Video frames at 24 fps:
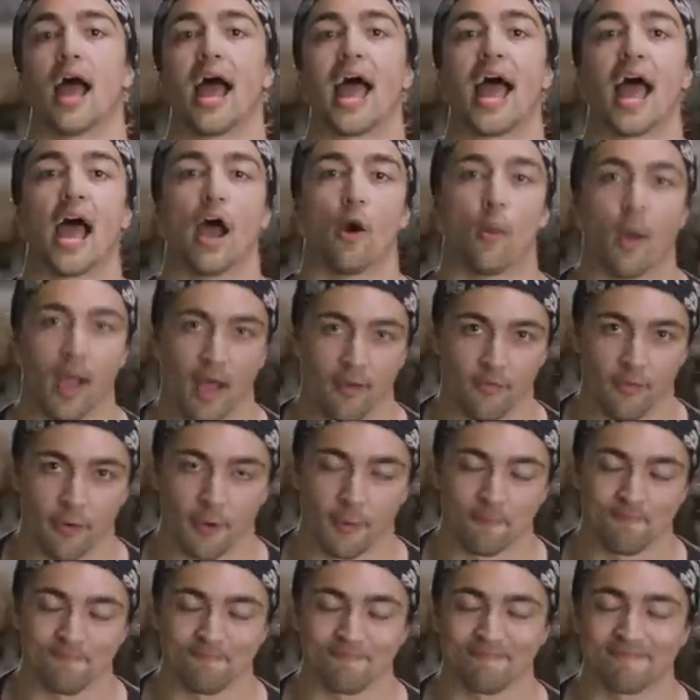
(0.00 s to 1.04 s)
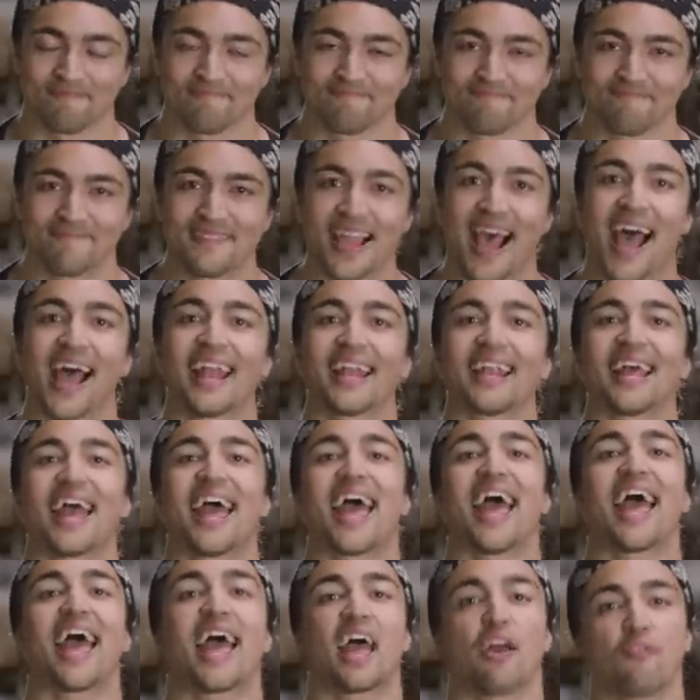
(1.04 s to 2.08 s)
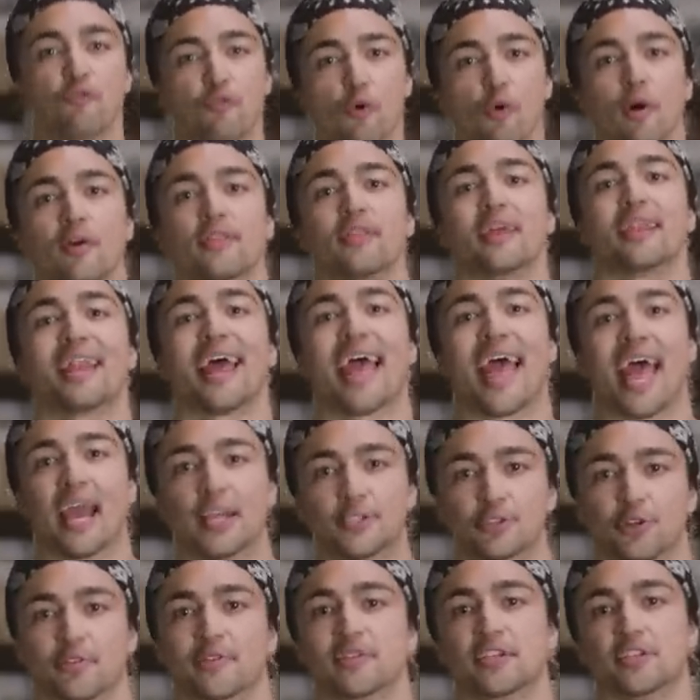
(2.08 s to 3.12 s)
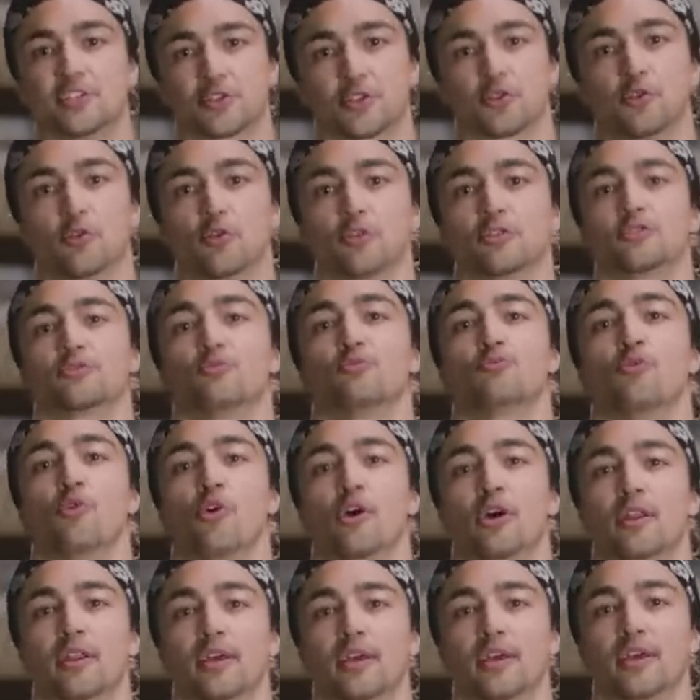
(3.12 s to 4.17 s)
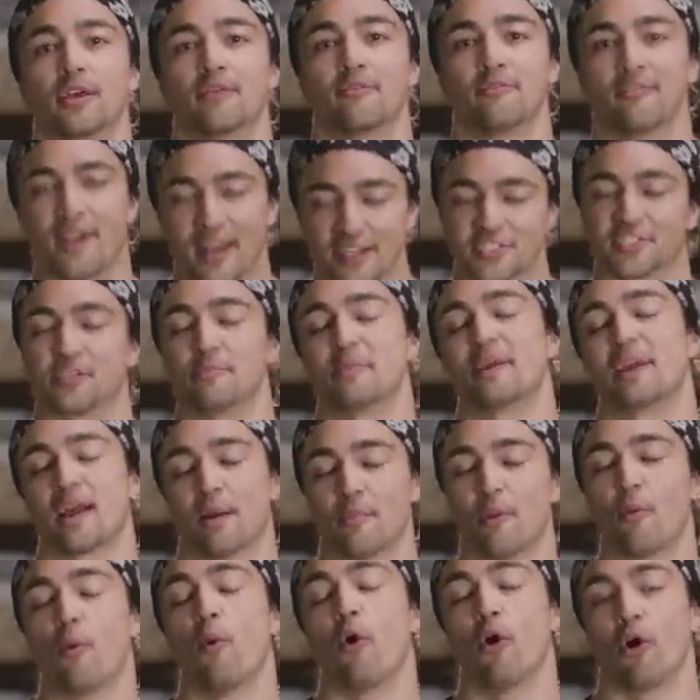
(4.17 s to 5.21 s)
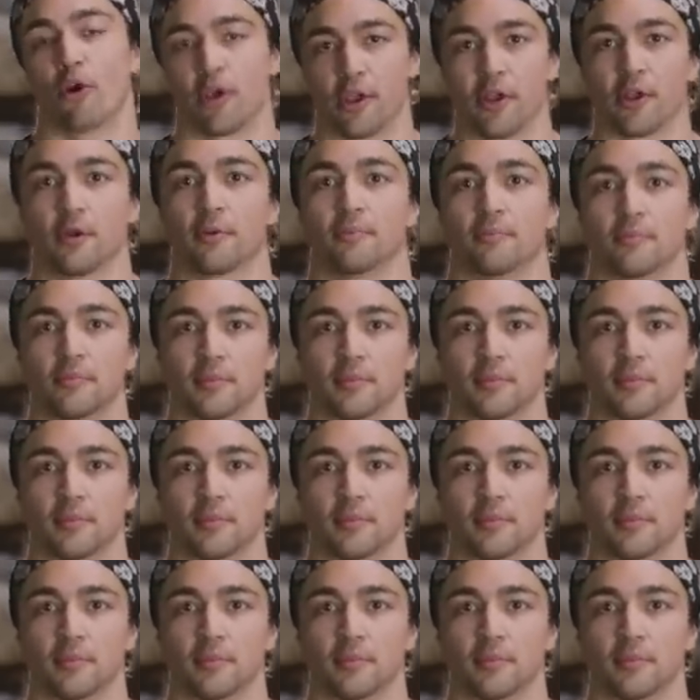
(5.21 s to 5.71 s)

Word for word: However, not everyone that entered these schools would eventually become a warrior.